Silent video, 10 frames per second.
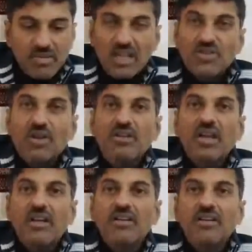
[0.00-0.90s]
that's
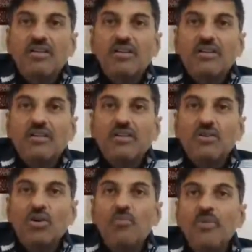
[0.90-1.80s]
all, and
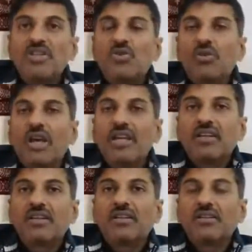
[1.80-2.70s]
don't miss to
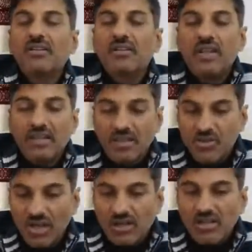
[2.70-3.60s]
like the
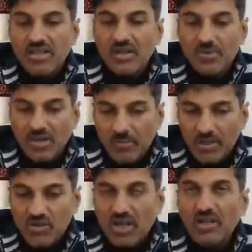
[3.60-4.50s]
channel,
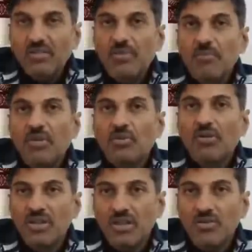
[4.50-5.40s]
subscribe the channel. People who
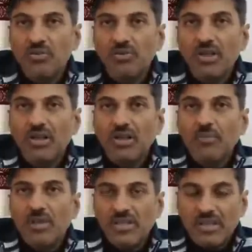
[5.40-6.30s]
are watching new,
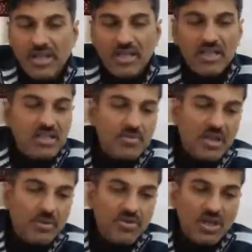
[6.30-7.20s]
please like and
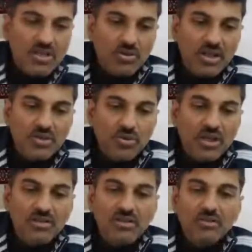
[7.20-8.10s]
subscribe the channel so
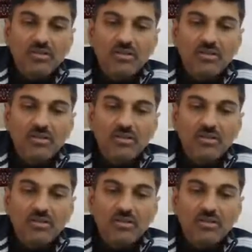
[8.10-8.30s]
that you can